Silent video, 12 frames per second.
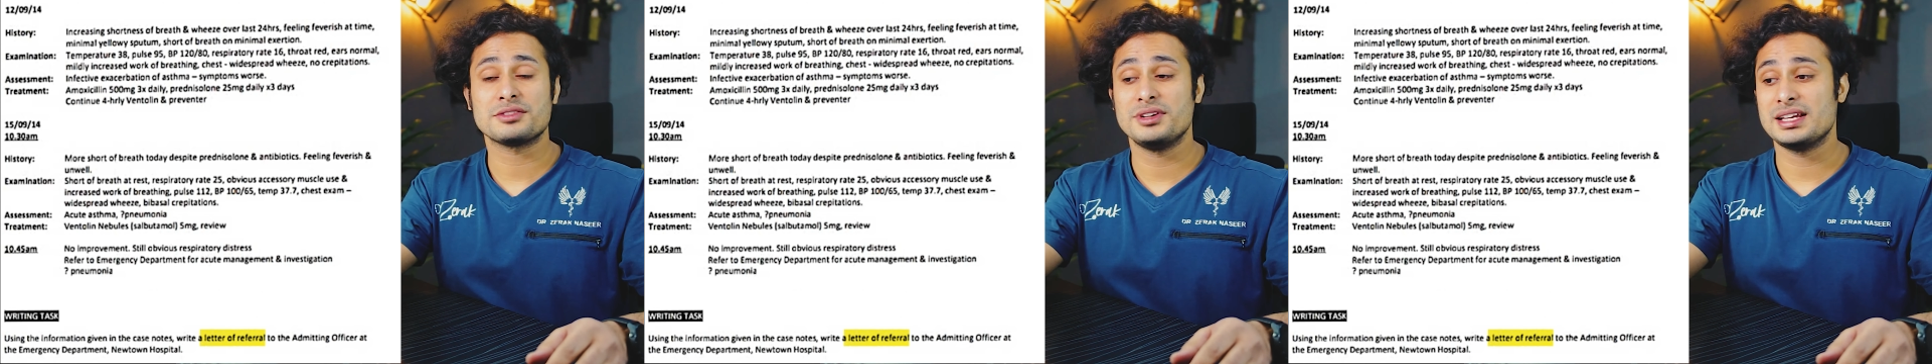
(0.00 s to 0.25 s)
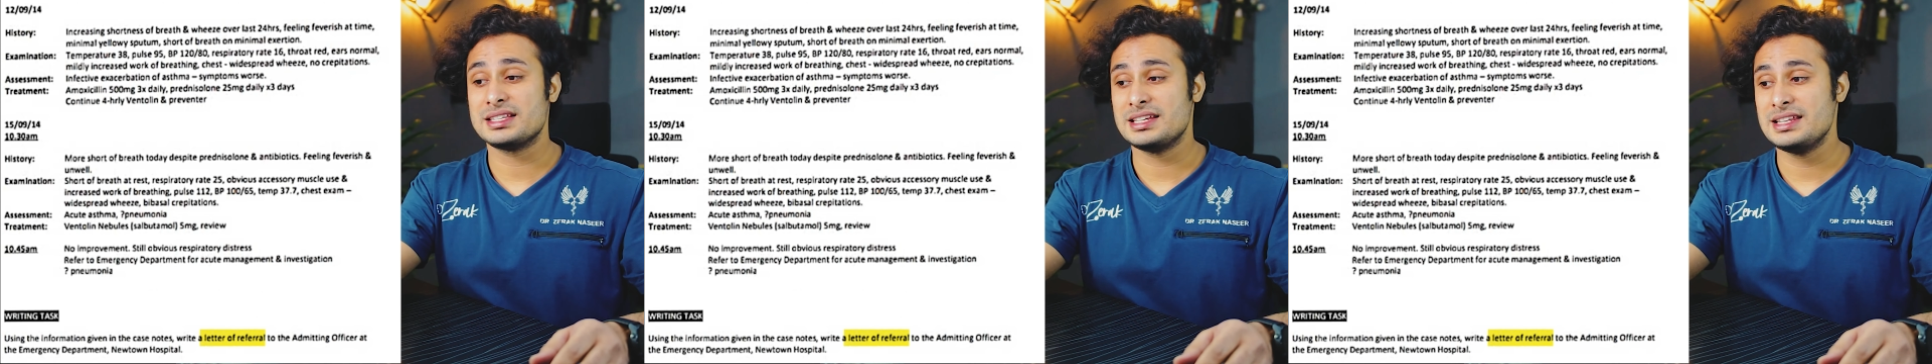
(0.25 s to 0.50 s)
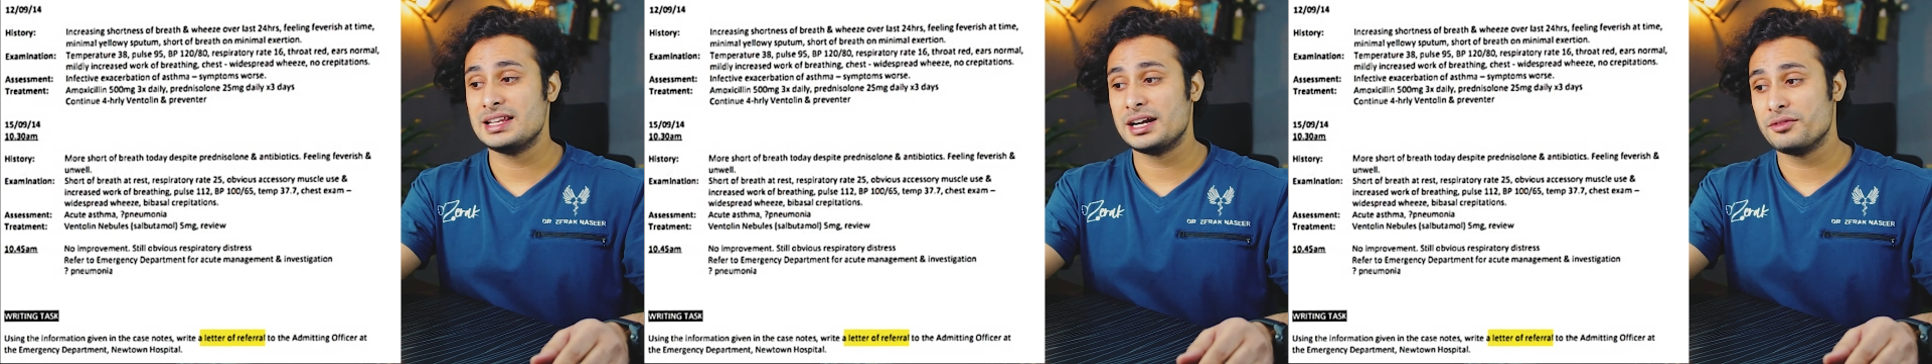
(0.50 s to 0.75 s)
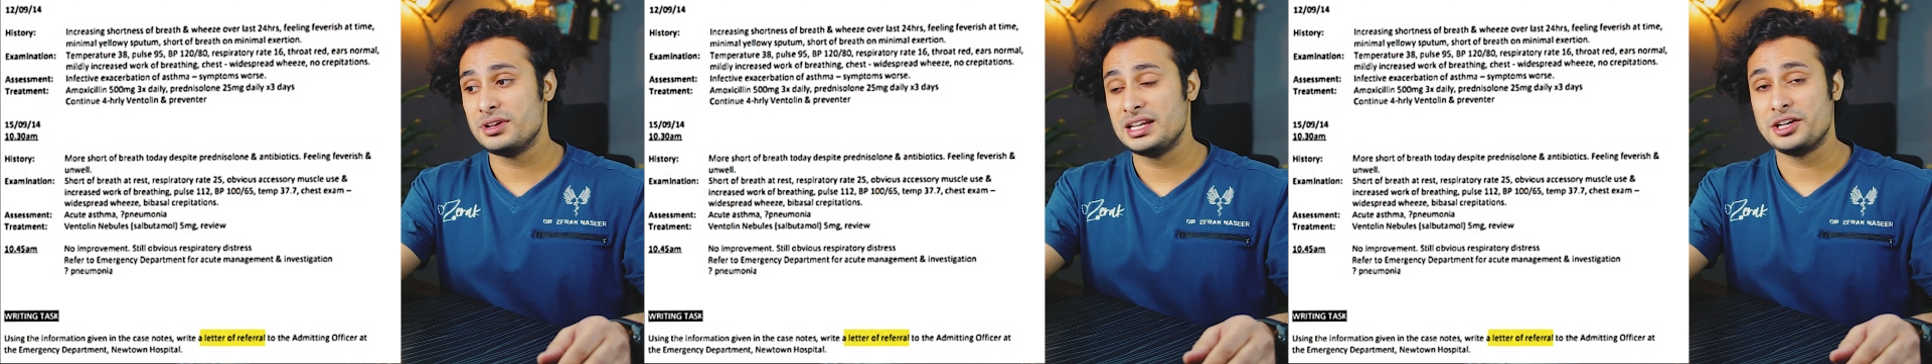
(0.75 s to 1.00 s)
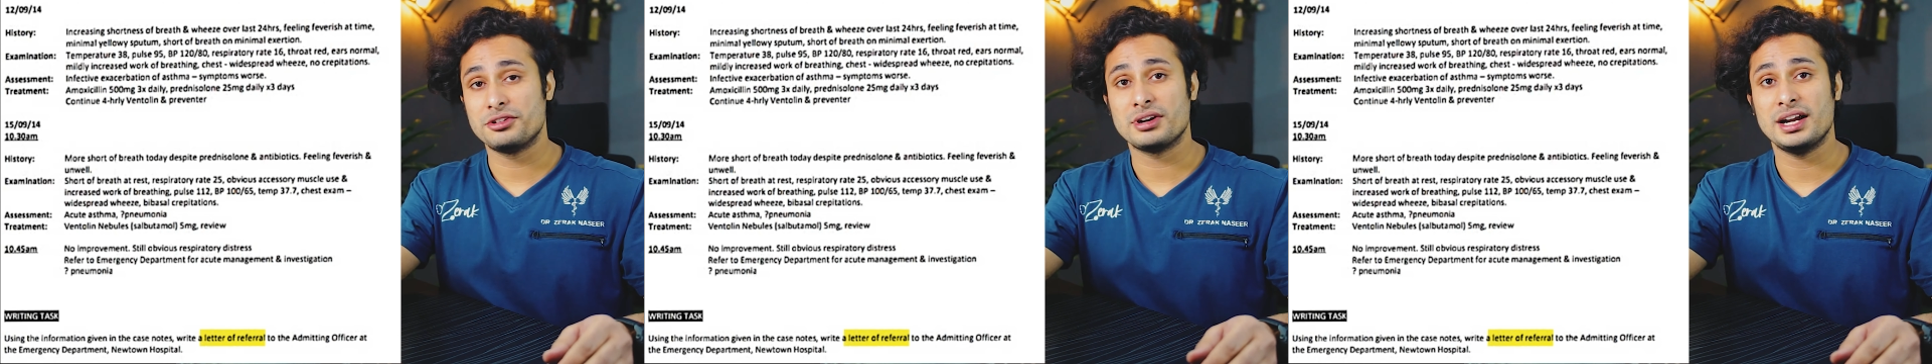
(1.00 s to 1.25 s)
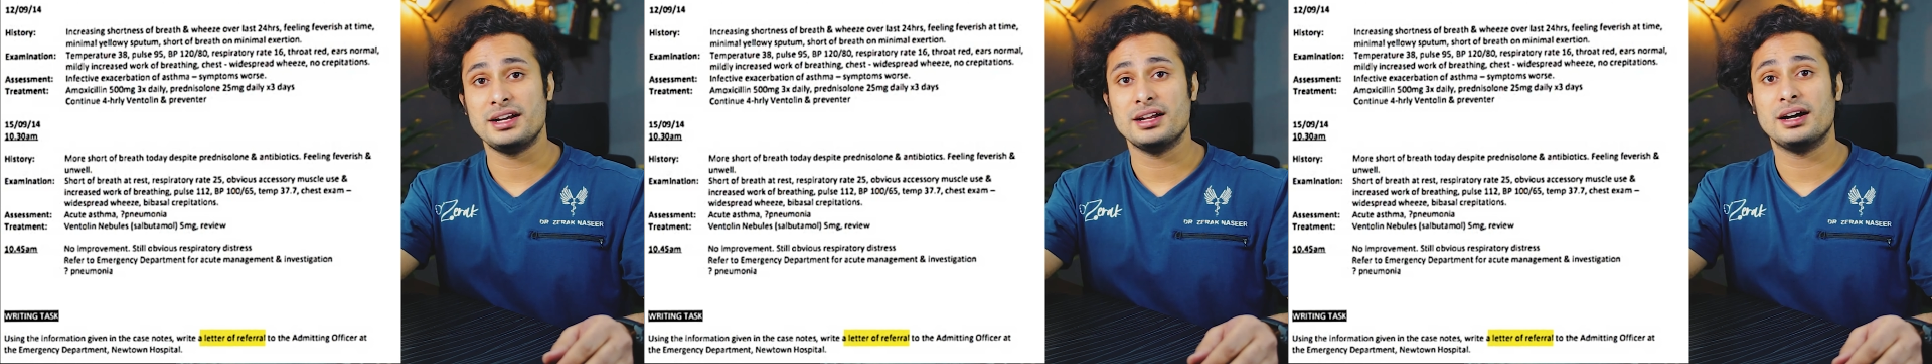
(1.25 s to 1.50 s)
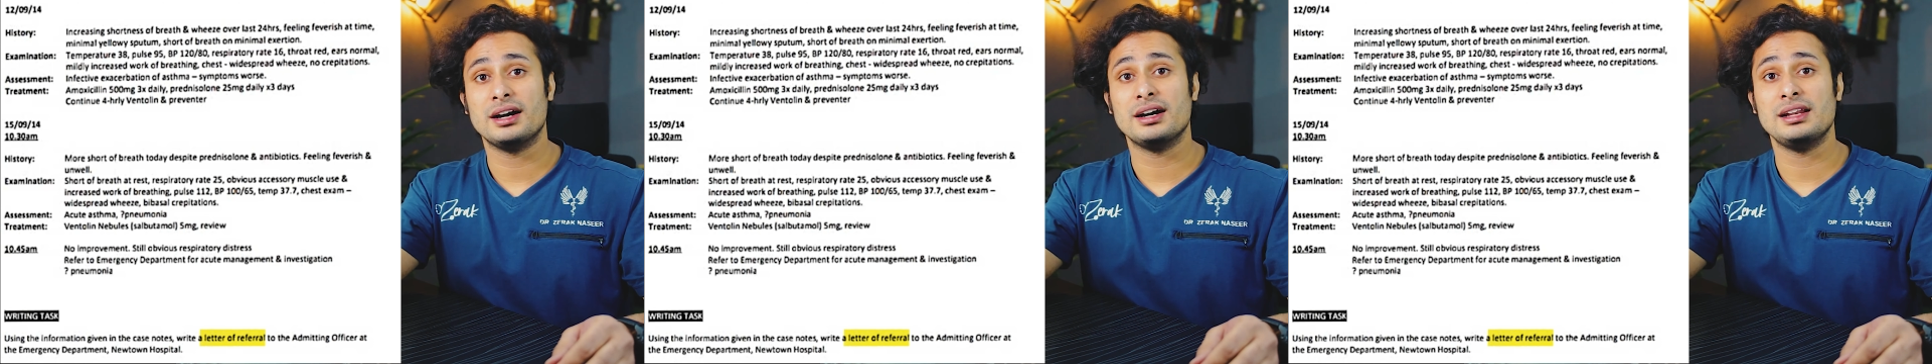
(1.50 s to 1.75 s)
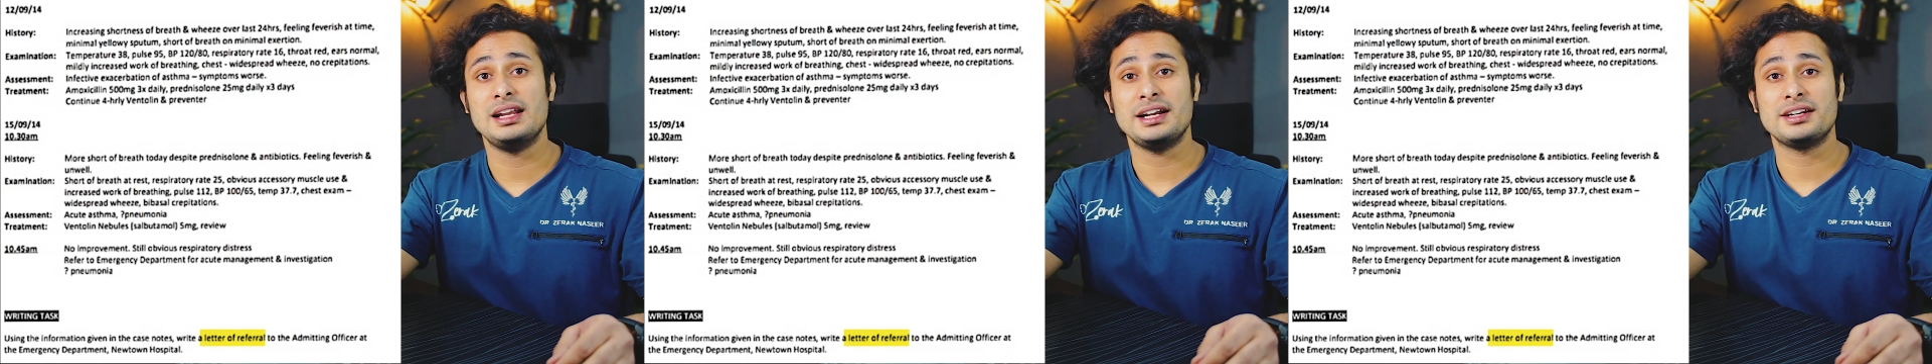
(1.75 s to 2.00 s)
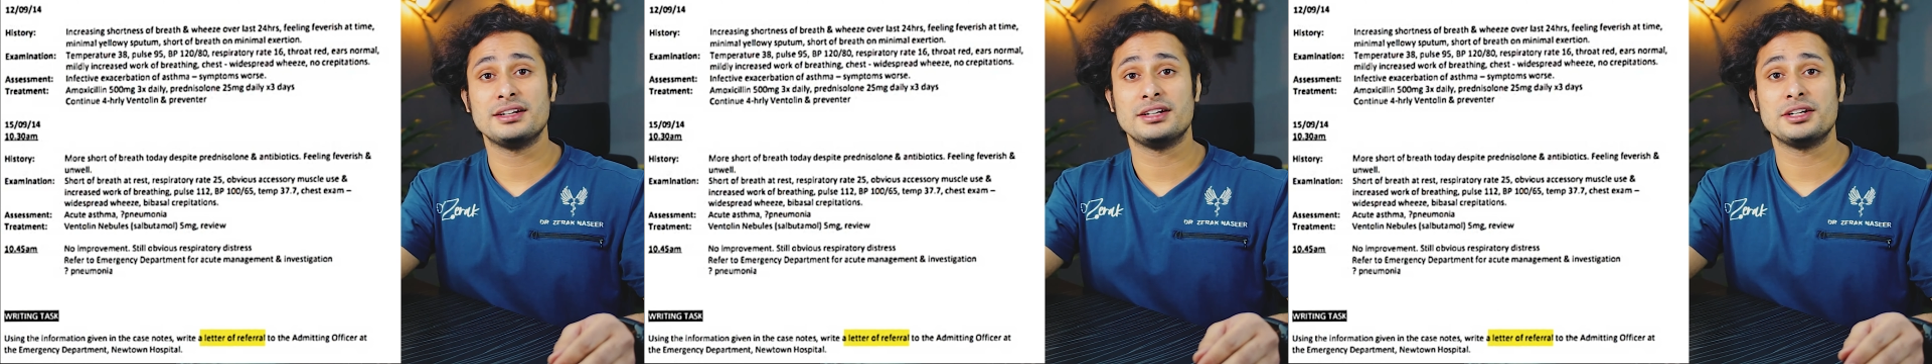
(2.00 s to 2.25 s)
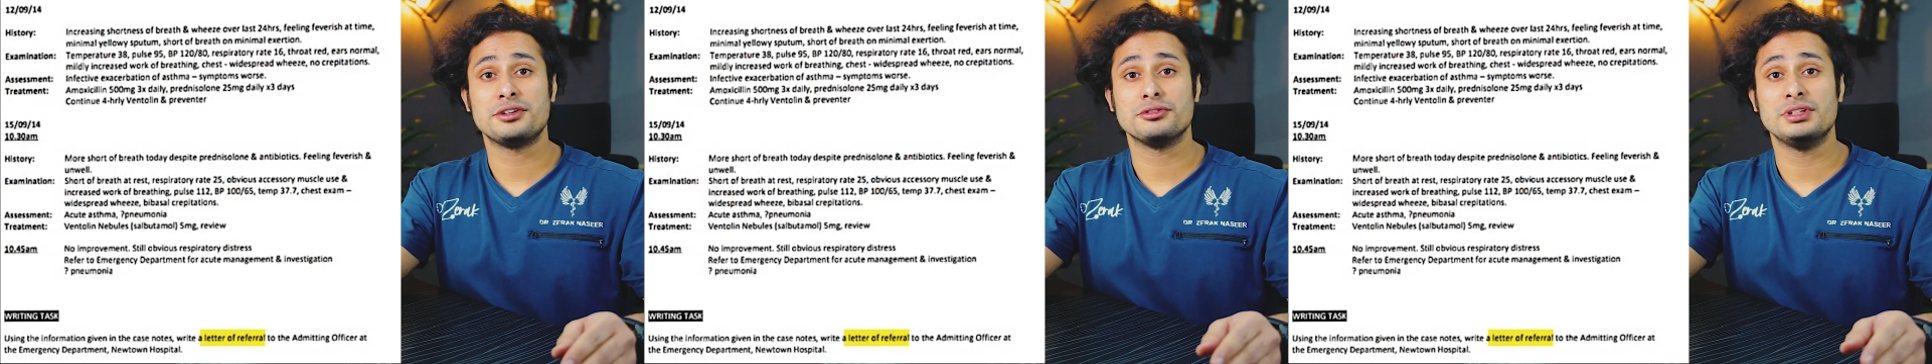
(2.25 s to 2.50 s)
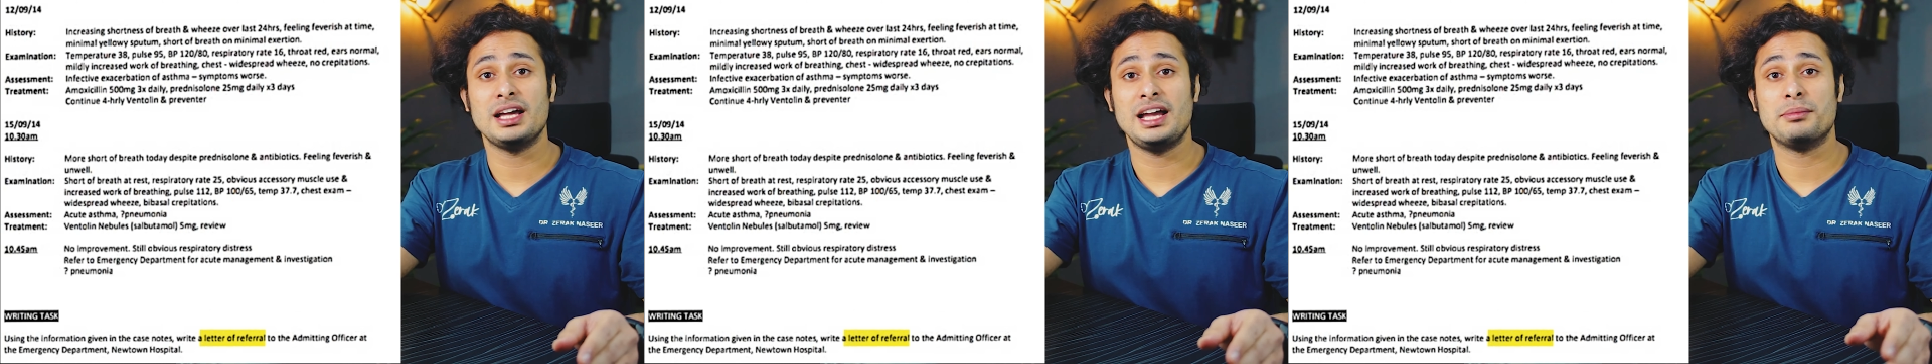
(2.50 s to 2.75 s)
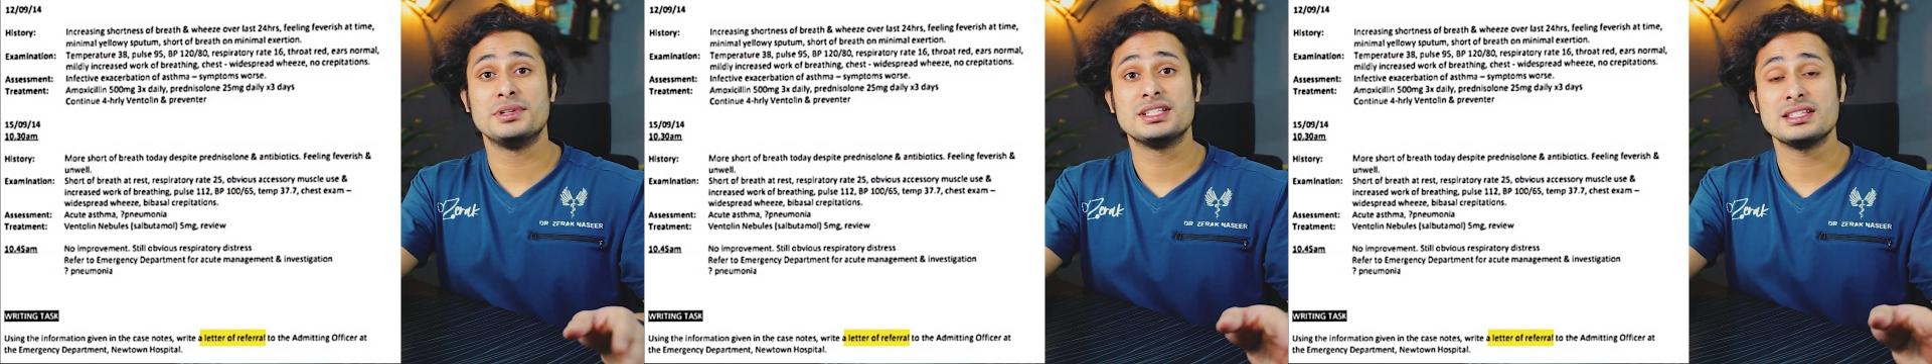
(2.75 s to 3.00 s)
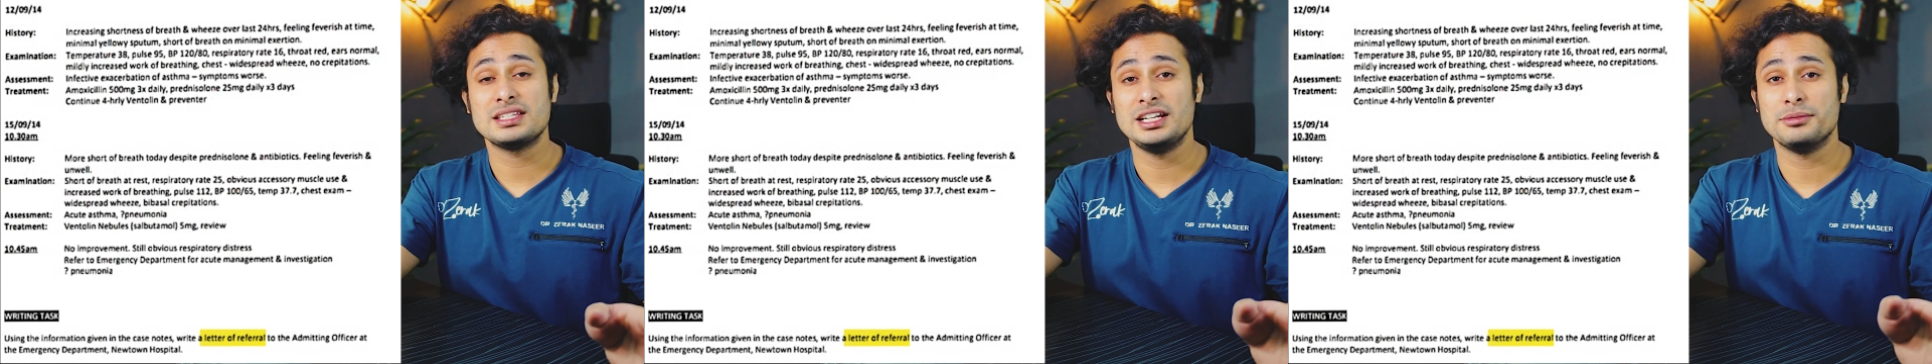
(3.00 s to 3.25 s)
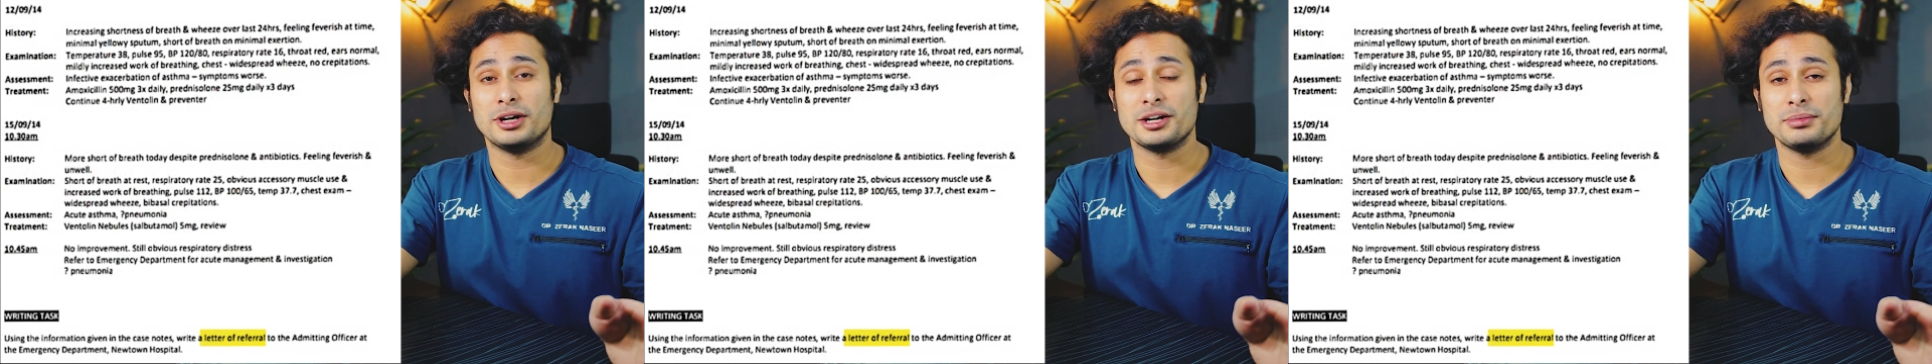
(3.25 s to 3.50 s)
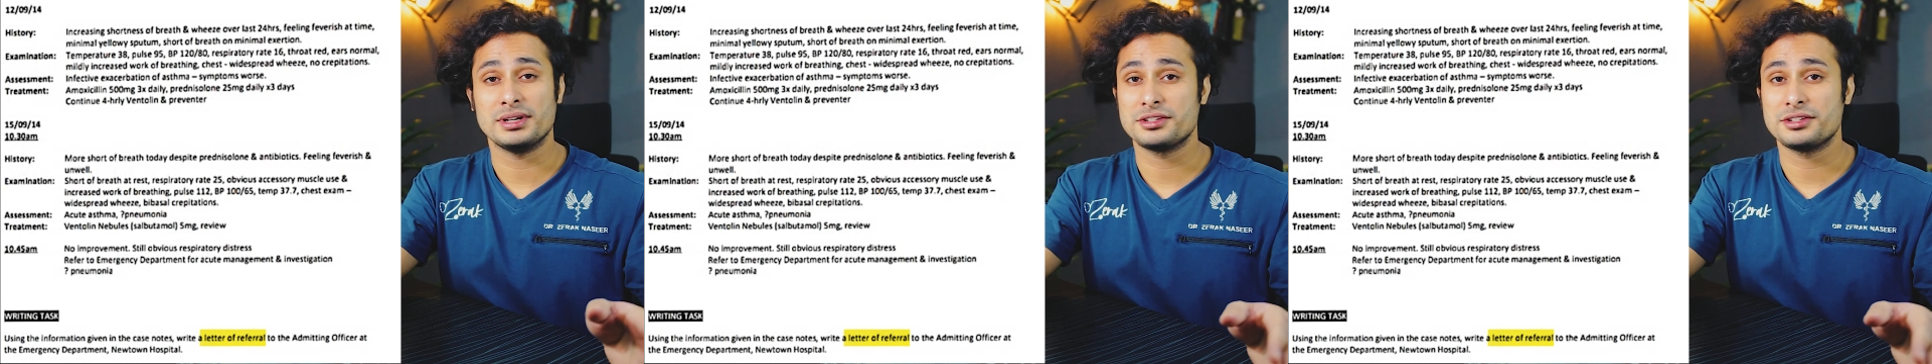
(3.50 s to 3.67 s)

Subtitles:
we can see that we need to write a letter to the emergency department,